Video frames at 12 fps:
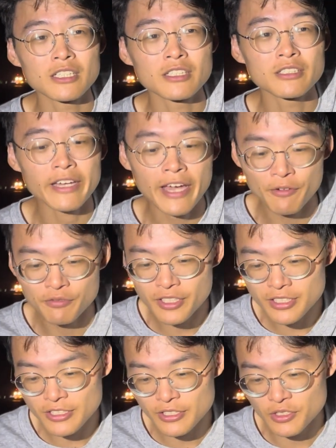they have
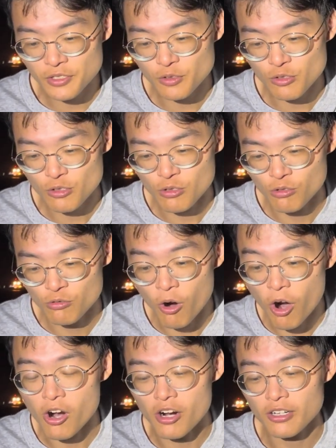this
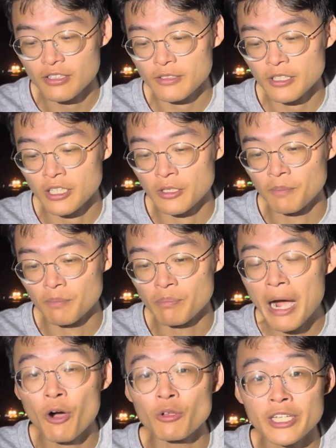rock
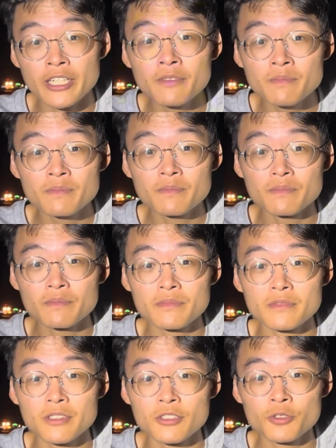piling.
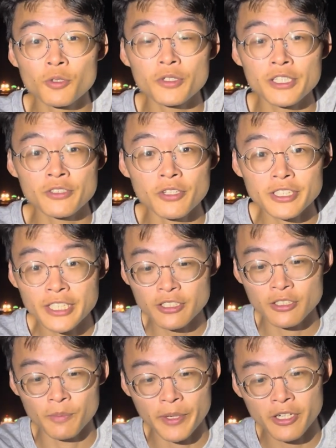So it's not
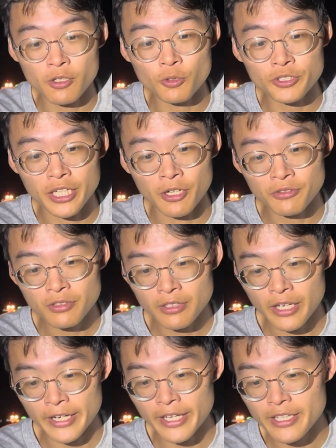just the breaker goes down
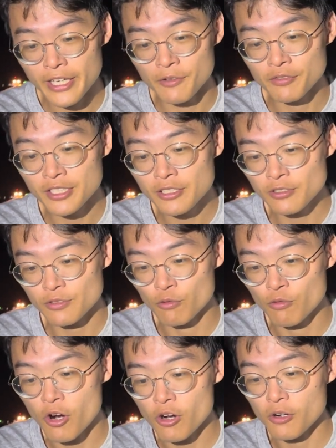and then they have this
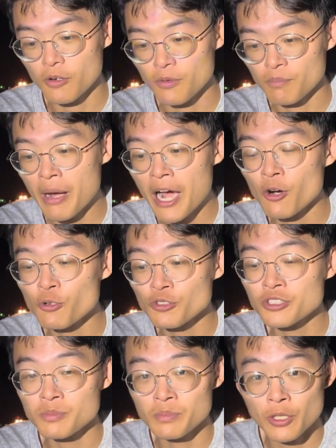rock
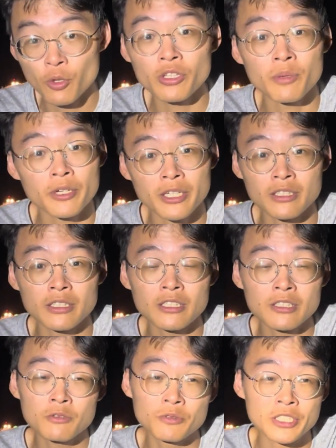piles below the breaker,
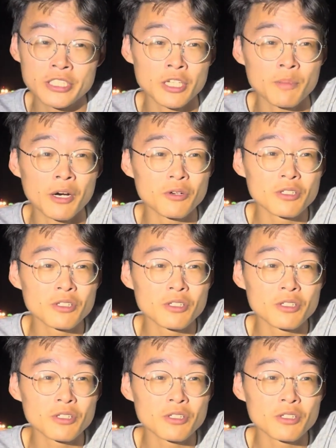which is about